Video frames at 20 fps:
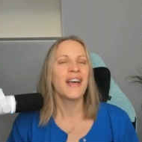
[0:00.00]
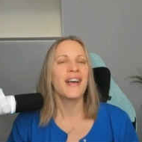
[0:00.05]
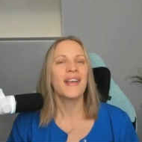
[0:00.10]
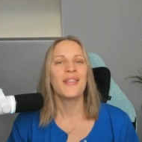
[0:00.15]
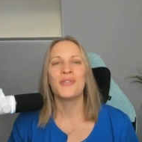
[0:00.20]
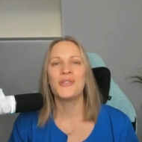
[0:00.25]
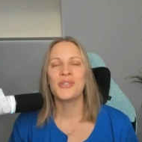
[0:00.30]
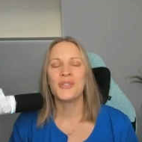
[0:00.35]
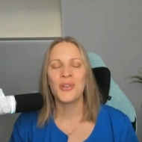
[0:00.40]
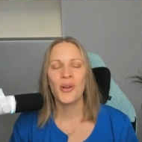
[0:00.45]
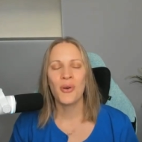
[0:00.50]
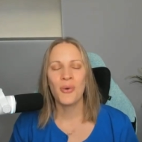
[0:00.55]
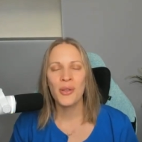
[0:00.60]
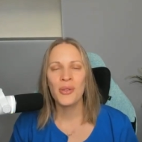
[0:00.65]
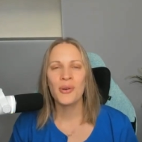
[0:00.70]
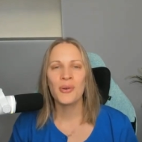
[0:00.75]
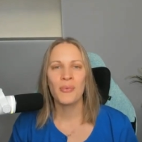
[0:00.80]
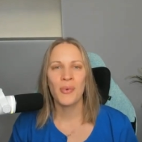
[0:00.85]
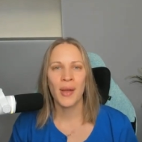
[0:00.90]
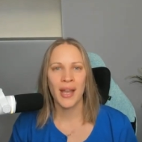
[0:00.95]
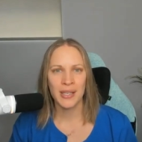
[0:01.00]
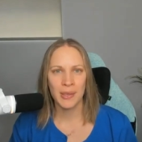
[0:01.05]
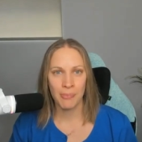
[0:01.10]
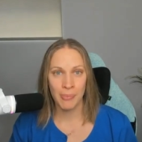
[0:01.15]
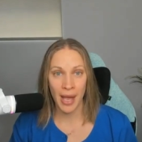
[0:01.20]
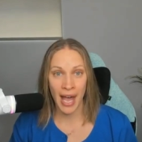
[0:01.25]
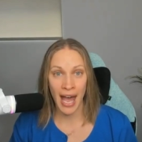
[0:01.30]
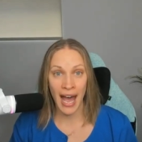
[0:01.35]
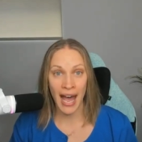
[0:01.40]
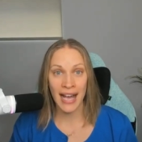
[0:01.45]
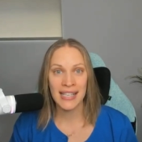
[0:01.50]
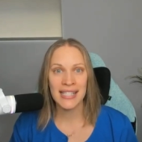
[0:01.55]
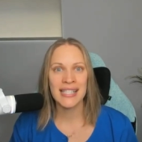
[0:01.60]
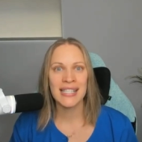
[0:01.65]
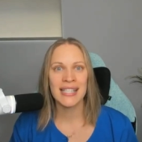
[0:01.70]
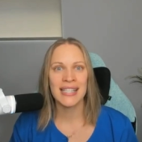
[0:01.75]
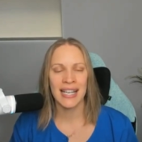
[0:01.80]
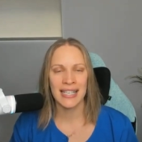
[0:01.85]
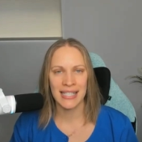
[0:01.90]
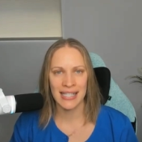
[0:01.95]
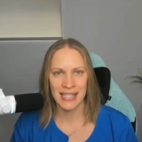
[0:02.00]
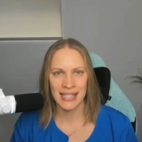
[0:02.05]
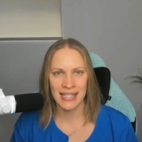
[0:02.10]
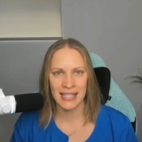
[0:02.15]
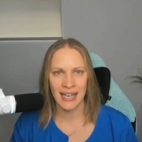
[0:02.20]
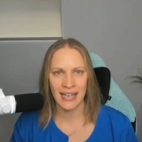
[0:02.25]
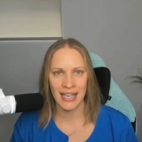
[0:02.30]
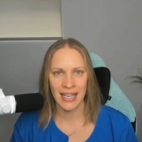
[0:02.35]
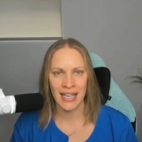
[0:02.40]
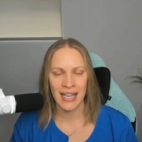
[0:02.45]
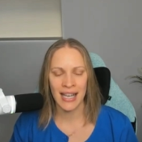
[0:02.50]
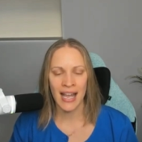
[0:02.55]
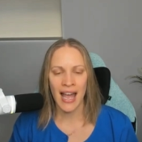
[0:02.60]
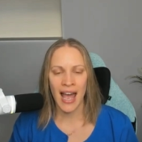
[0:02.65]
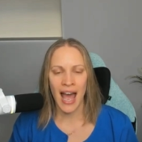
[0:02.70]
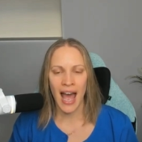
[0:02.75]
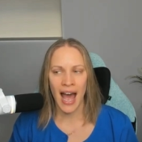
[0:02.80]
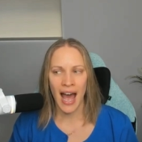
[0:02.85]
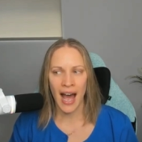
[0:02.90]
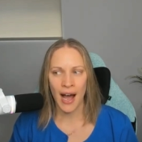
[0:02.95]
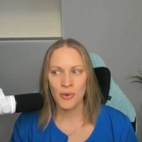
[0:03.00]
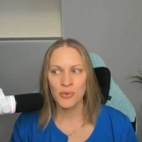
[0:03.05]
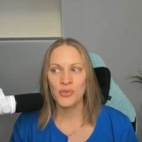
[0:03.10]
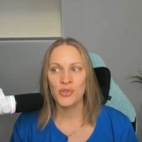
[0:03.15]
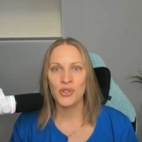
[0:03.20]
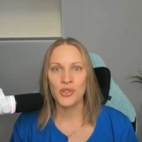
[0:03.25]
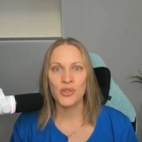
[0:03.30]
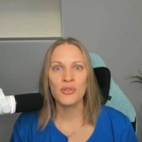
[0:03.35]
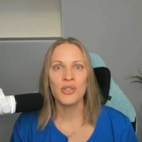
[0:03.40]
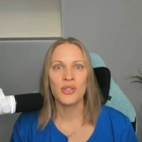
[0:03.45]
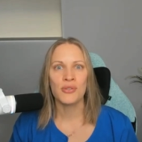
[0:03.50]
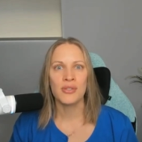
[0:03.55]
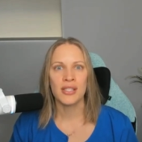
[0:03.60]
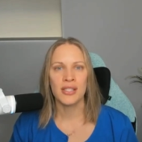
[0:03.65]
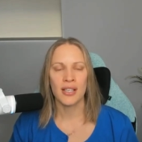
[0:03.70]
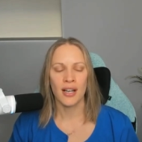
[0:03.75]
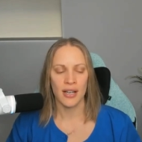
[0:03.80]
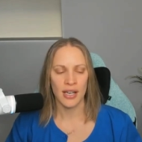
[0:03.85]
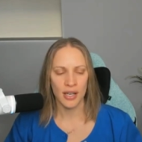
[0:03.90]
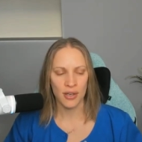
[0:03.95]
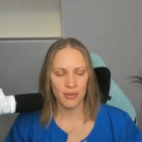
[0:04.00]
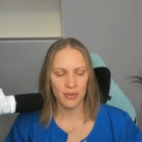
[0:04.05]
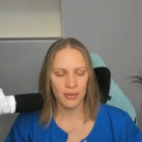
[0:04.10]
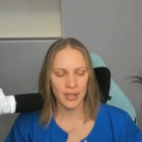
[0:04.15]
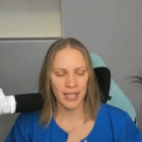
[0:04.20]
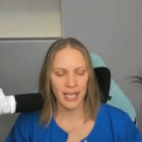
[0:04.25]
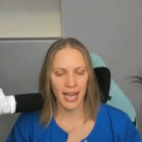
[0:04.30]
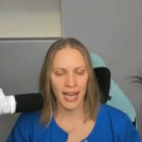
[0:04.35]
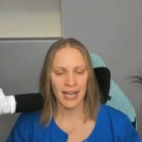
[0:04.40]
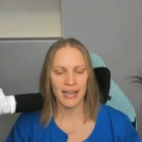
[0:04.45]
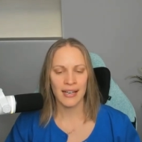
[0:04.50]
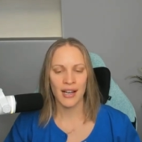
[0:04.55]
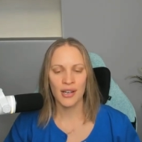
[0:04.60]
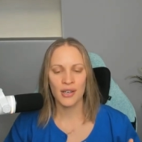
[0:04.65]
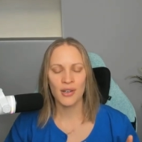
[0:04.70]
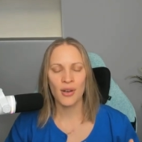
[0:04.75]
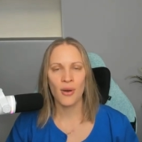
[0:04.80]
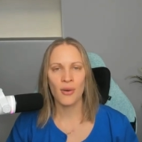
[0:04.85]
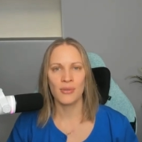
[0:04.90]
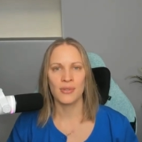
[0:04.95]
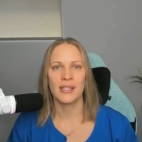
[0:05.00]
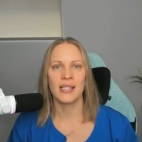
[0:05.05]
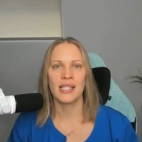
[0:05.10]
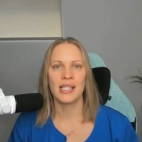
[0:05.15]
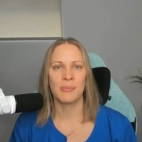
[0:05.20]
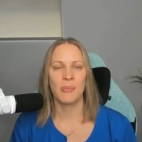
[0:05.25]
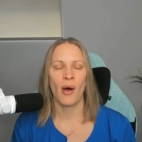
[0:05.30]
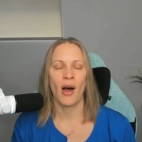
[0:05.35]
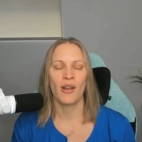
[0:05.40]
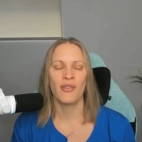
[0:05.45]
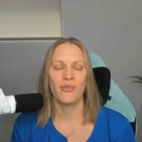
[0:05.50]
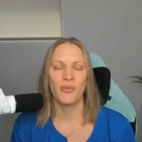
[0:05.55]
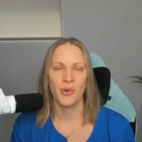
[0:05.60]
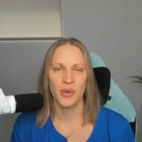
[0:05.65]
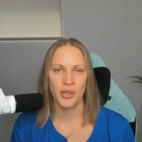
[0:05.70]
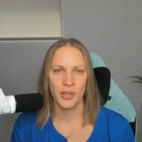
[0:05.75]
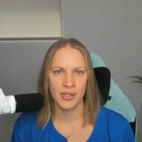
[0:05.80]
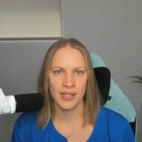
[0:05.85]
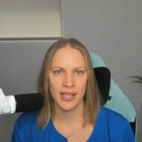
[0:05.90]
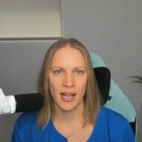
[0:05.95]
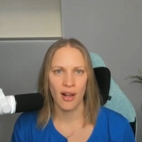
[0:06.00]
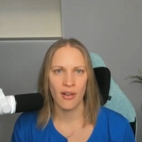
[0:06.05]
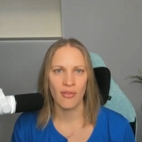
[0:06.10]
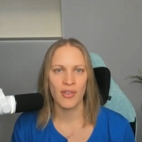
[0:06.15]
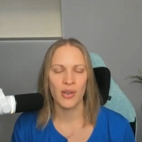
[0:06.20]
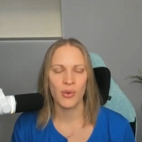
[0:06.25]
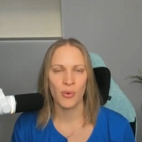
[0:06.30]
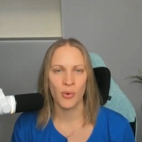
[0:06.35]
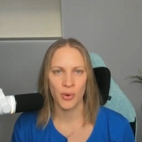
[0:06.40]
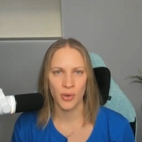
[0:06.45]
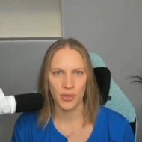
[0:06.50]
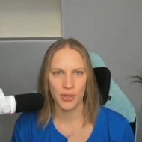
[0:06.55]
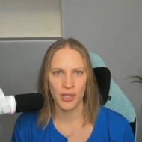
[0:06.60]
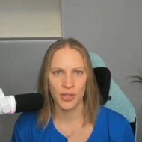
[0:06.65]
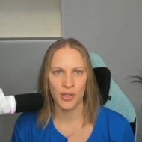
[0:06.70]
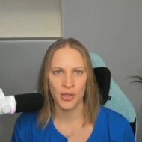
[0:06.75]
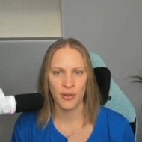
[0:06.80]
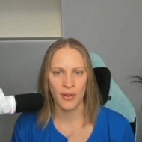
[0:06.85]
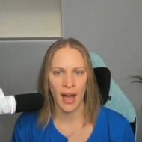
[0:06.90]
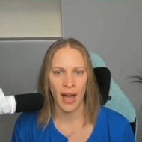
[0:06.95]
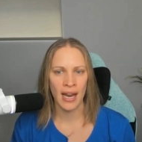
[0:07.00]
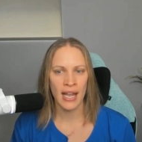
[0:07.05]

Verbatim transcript: There's no other way to pass than to study. How do you study? Create a cozy spot for yourself in order to do that.